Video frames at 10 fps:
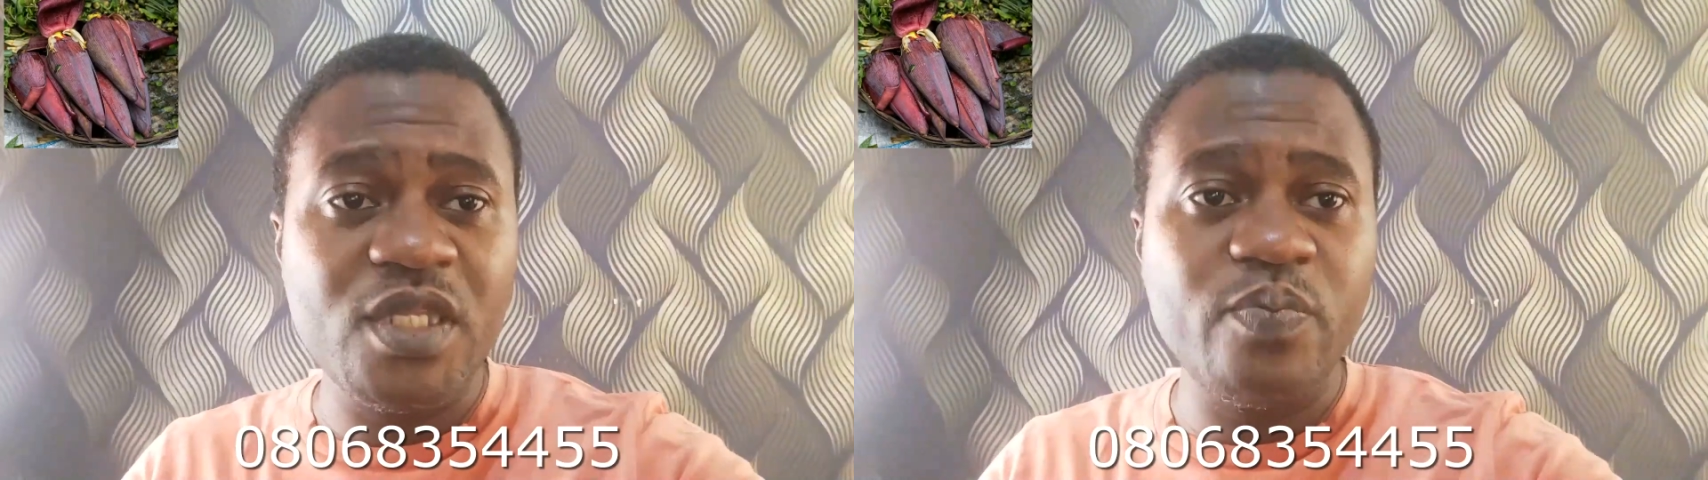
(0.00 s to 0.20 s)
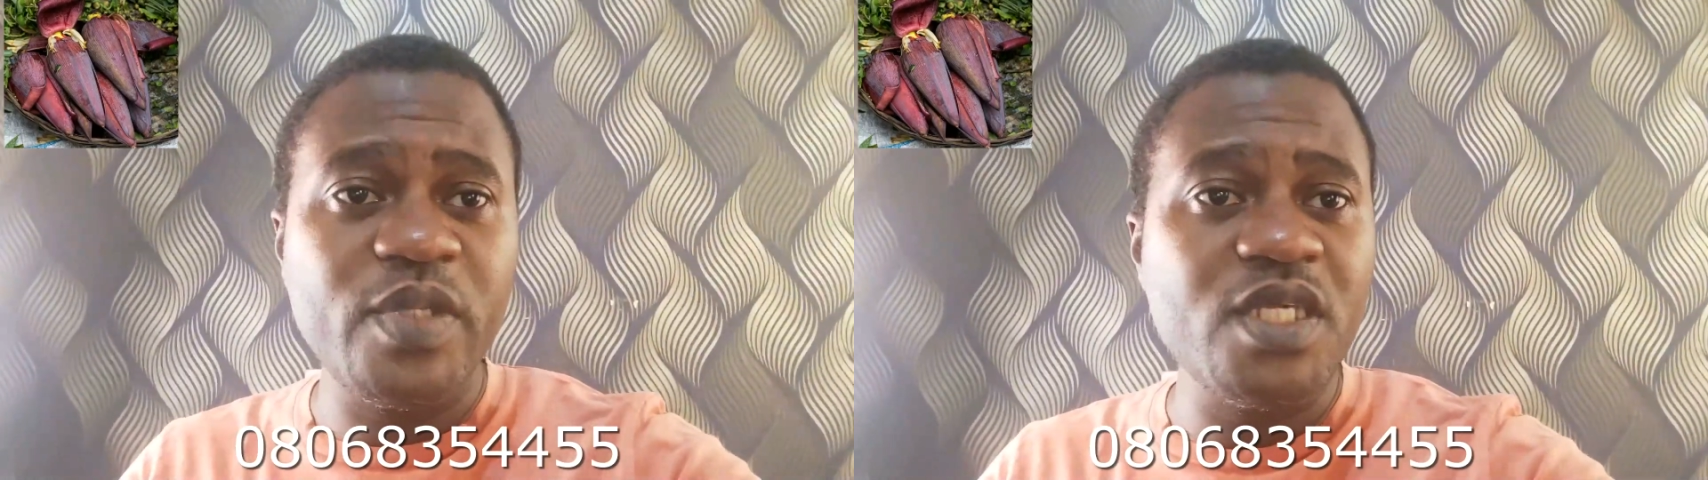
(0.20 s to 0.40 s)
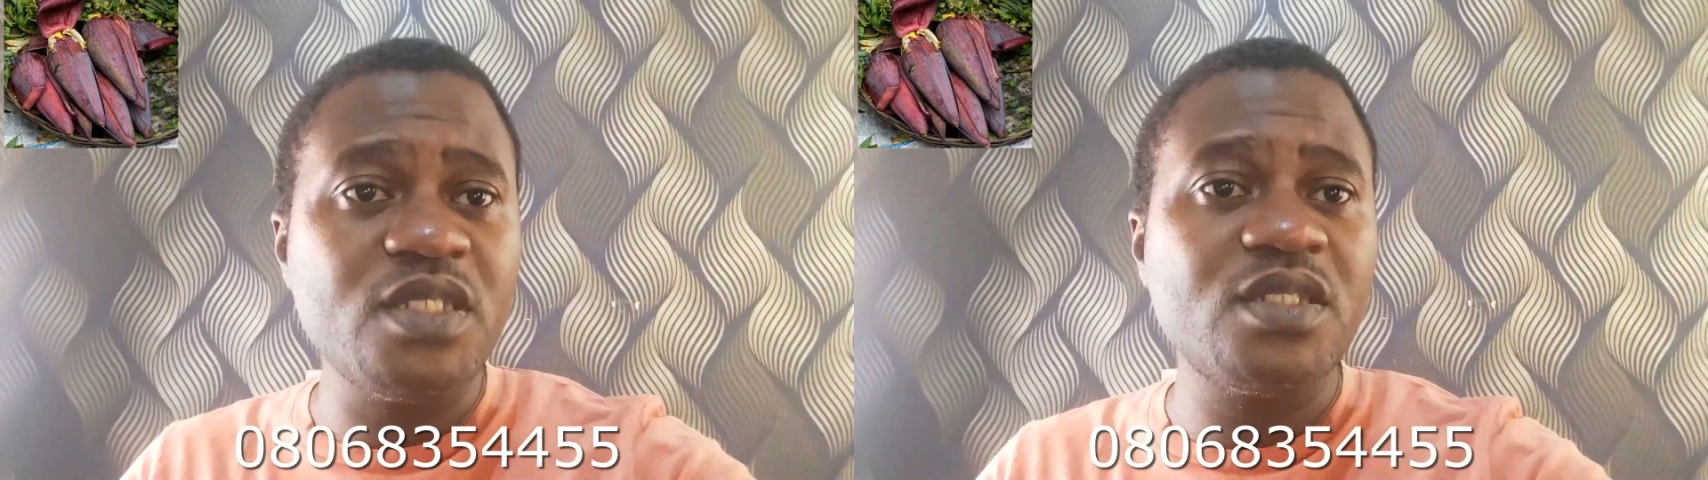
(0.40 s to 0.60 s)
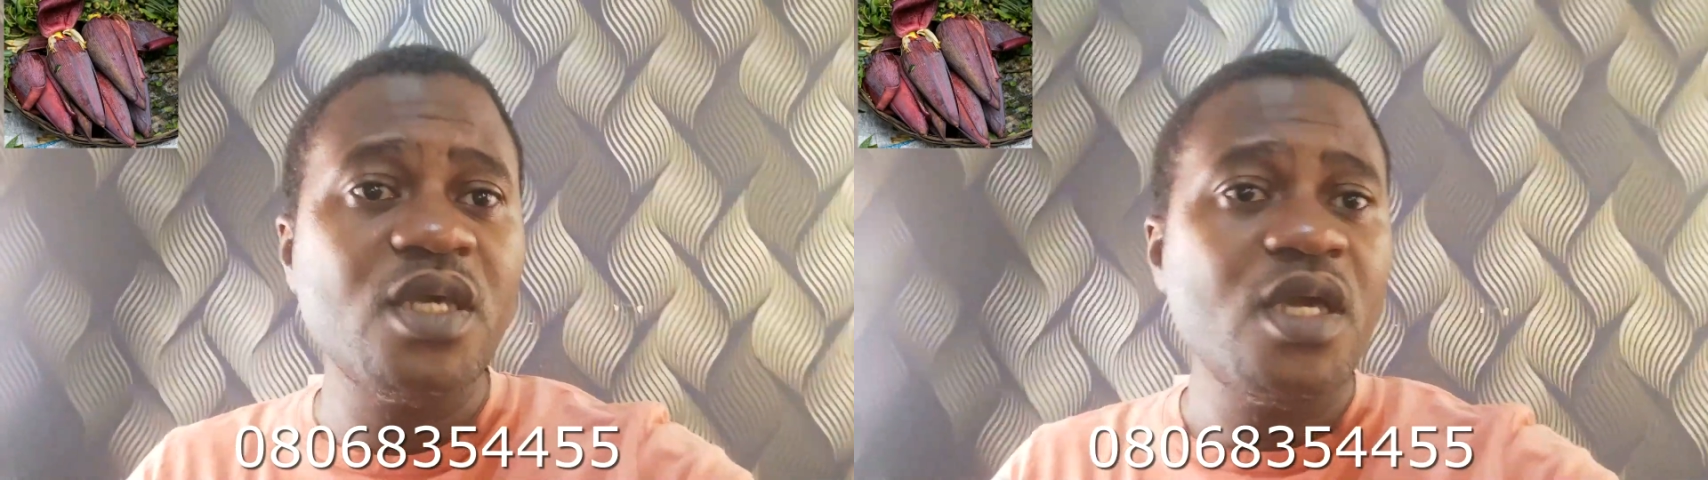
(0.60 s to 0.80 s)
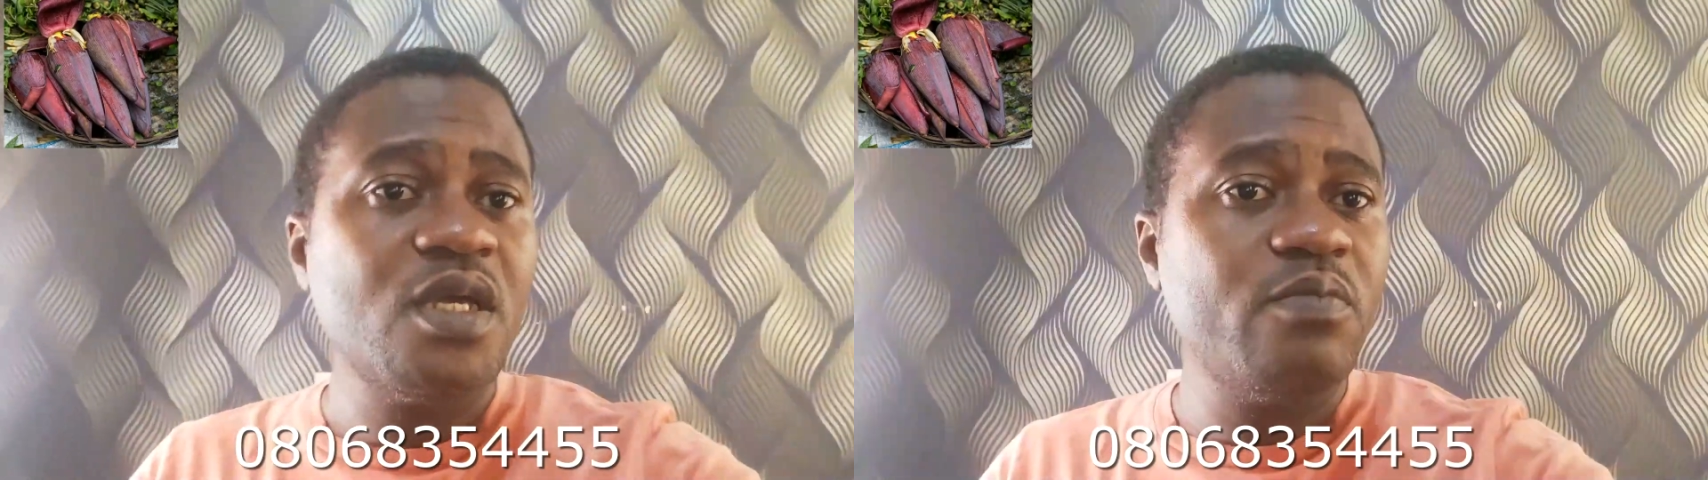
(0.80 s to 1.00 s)
Please,
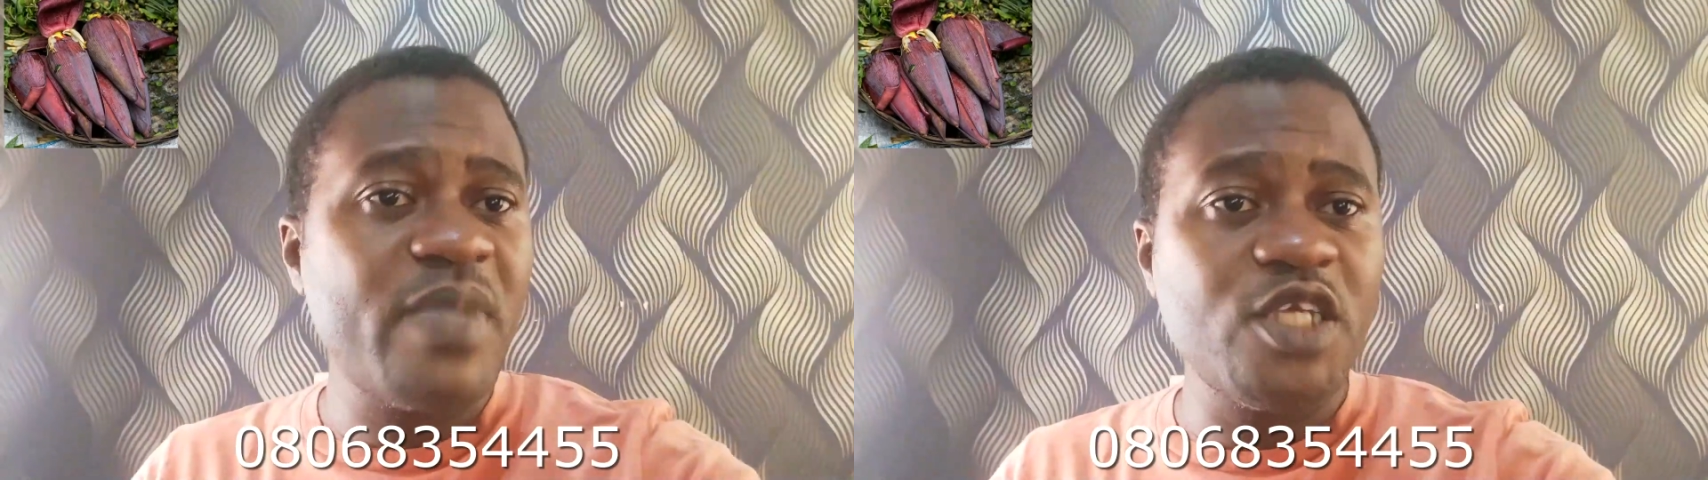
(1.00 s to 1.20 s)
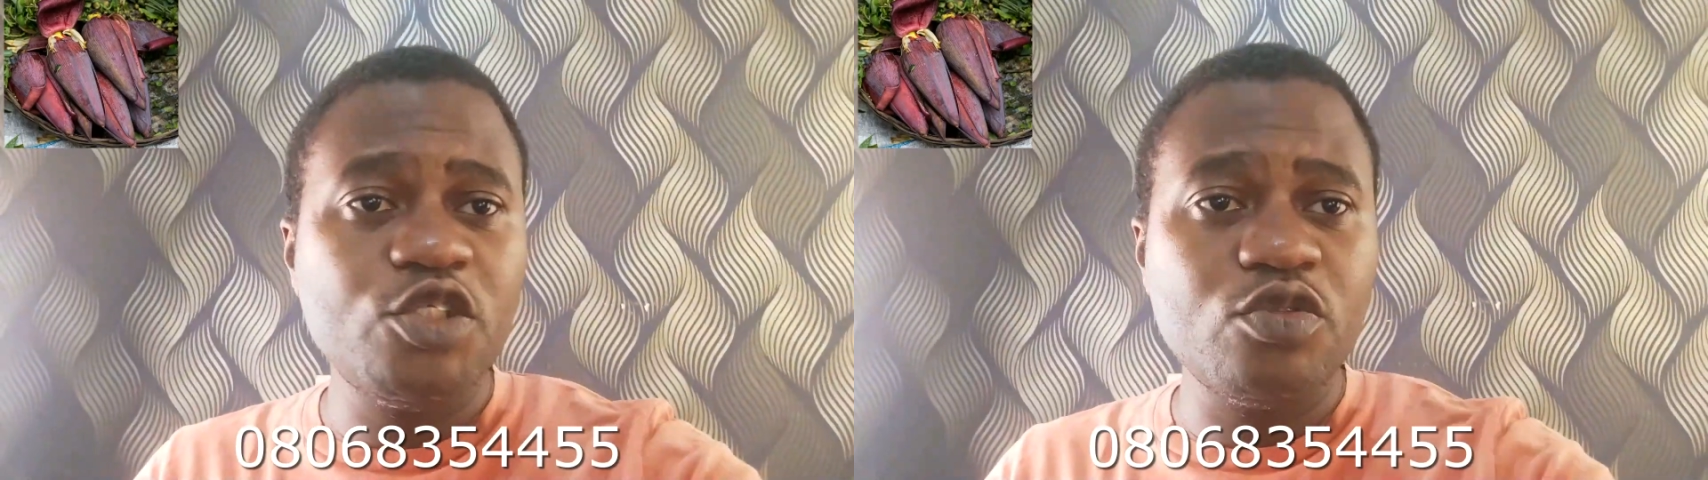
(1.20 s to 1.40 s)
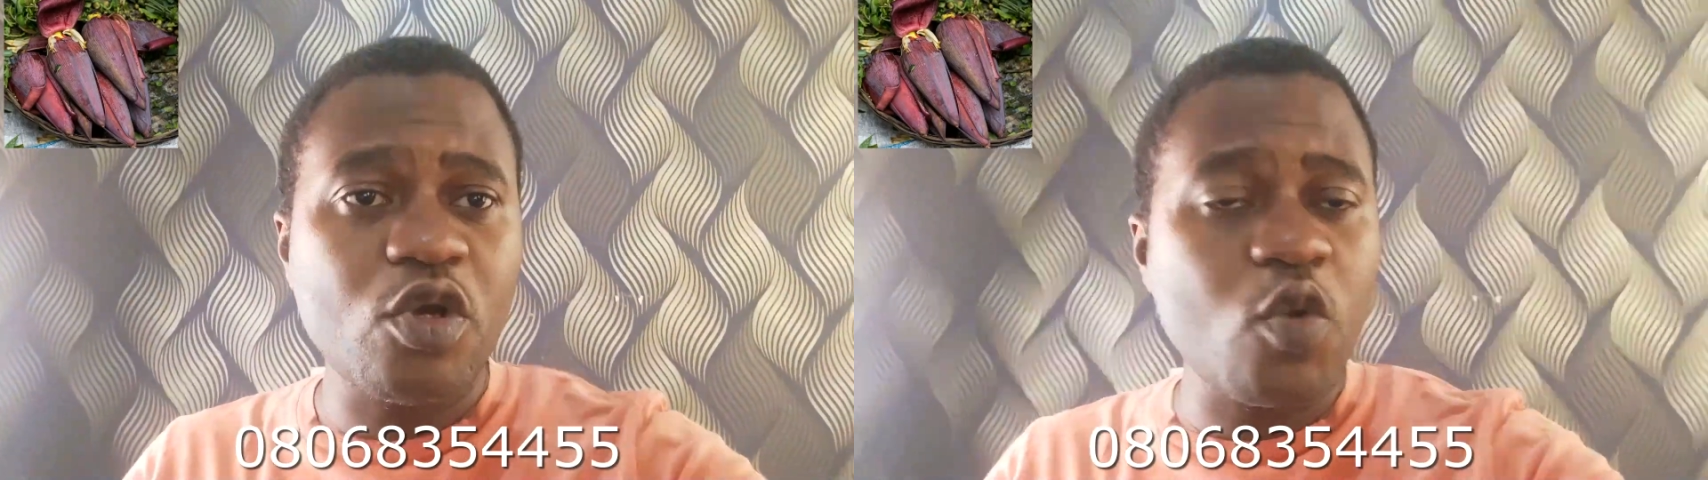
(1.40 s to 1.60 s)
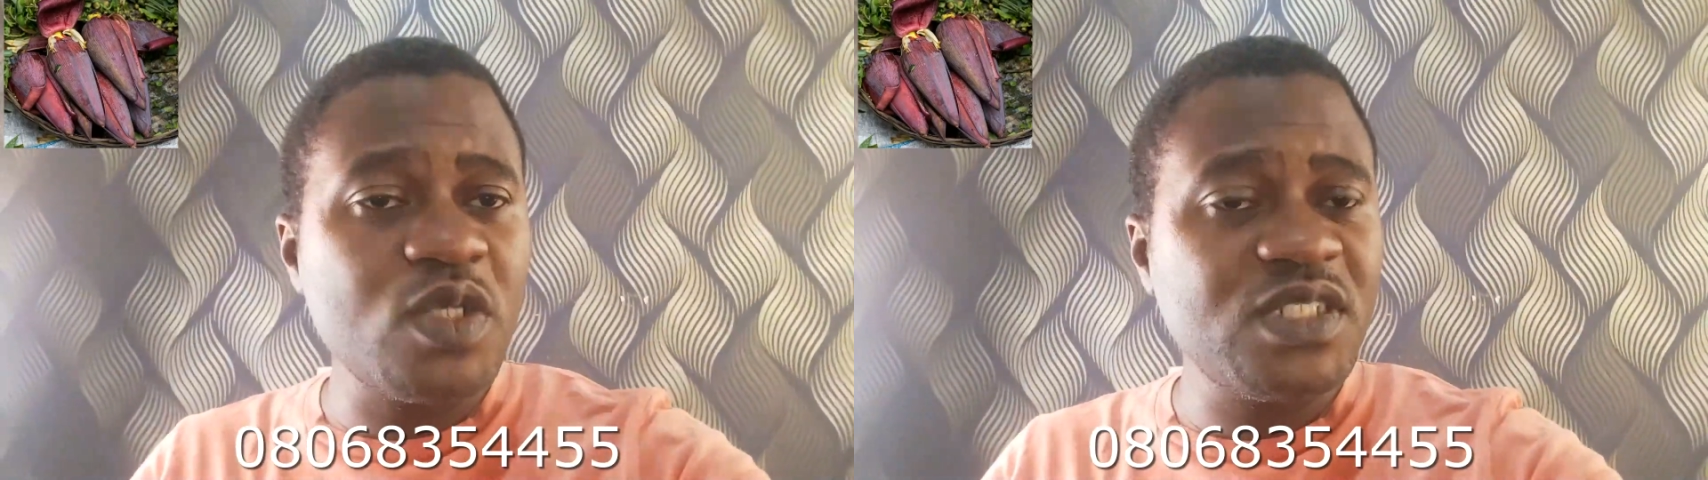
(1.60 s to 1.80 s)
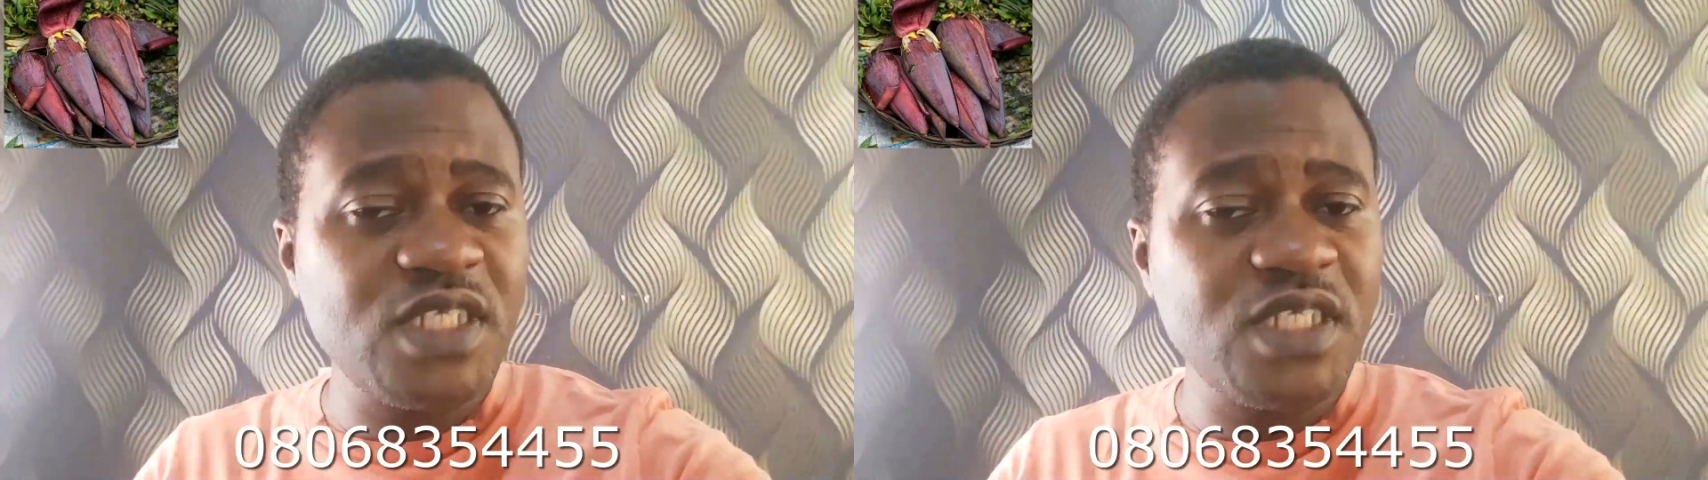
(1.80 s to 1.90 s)
men should always